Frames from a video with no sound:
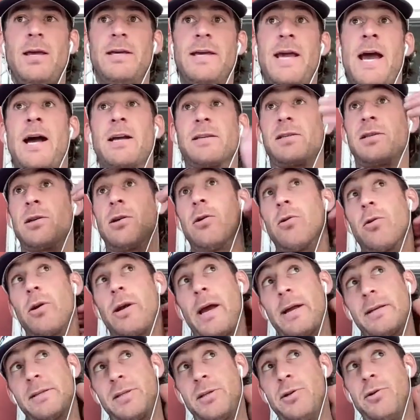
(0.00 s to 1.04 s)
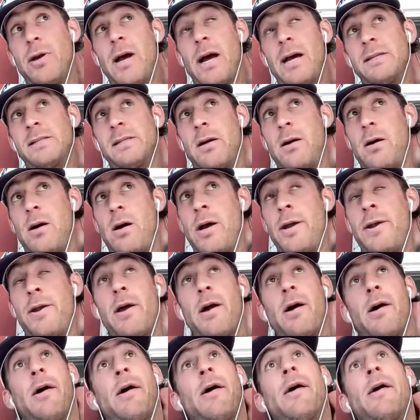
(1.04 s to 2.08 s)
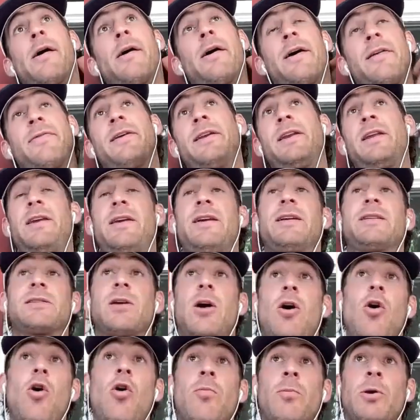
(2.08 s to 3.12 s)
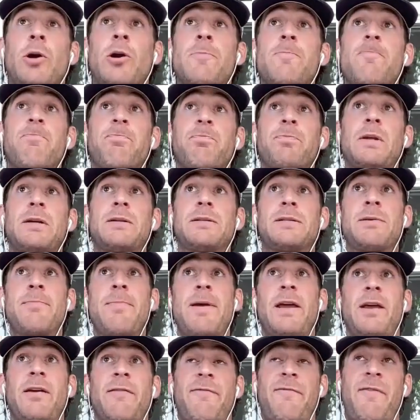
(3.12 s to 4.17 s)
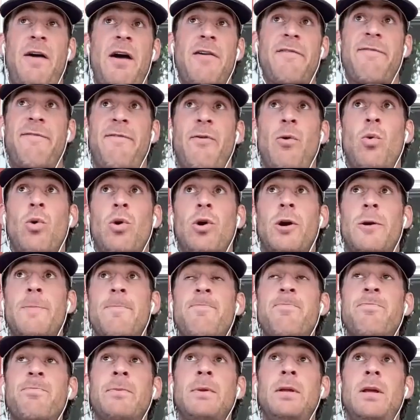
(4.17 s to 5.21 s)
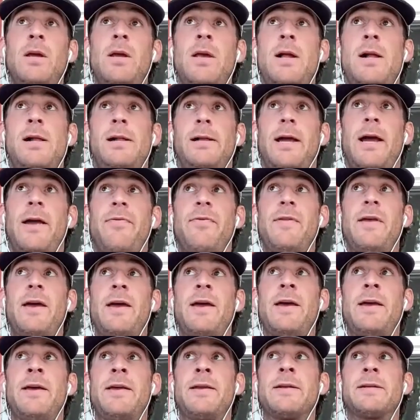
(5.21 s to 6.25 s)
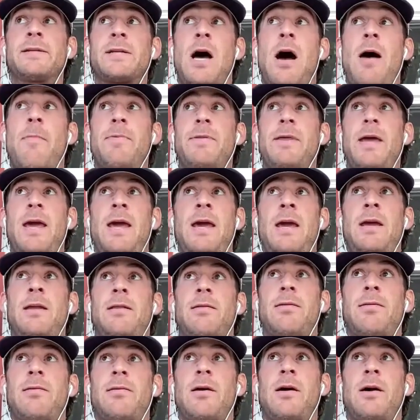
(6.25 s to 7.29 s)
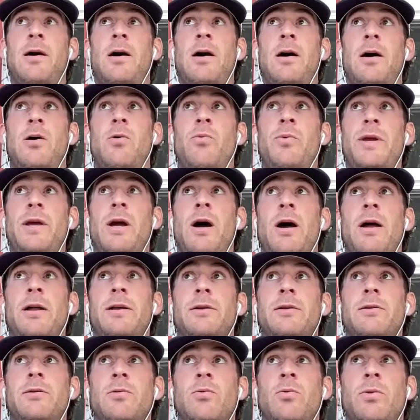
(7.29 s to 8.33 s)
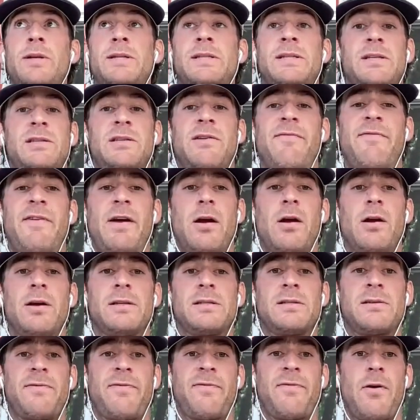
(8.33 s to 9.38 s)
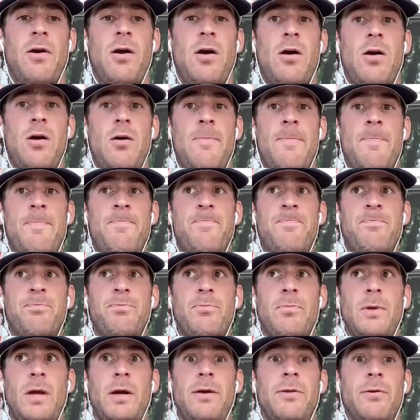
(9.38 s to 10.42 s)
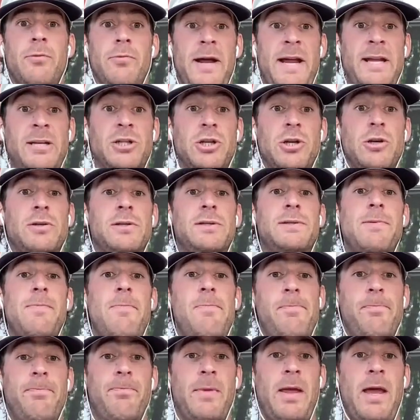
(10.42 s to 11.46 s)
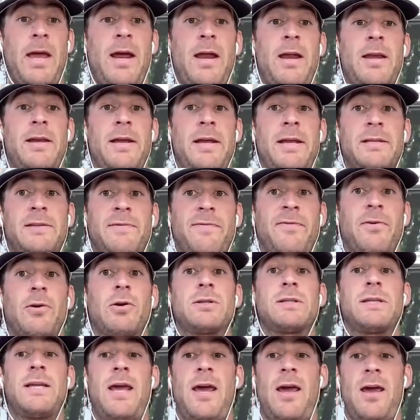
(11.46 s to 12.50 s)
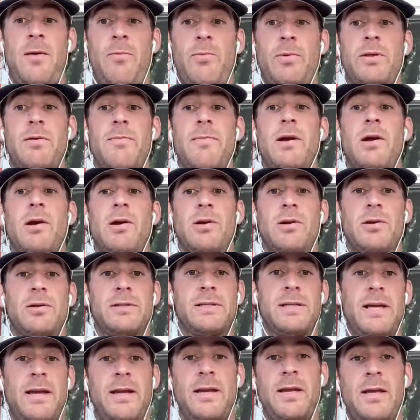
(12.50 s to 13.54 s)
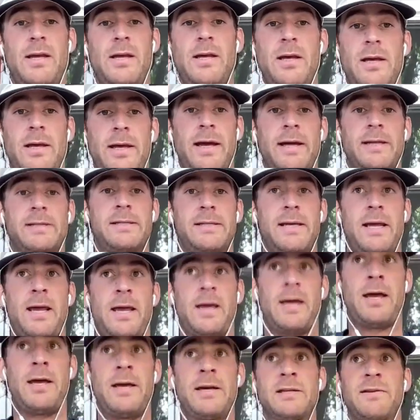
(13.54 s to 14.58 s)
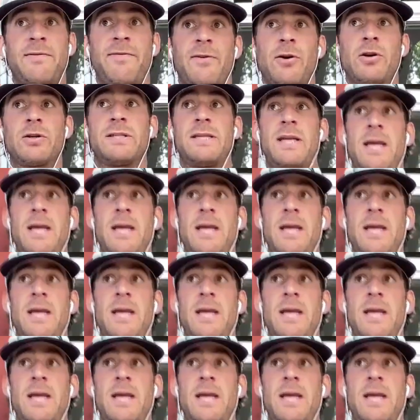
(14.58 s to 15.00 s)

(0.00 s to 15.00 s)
Yeah, so get two guys on, and then he hits a homer to make it 5-4. And then top of the eighth, we got, Tavares from the Rangers, and his first game with the Mariners, and he gets his first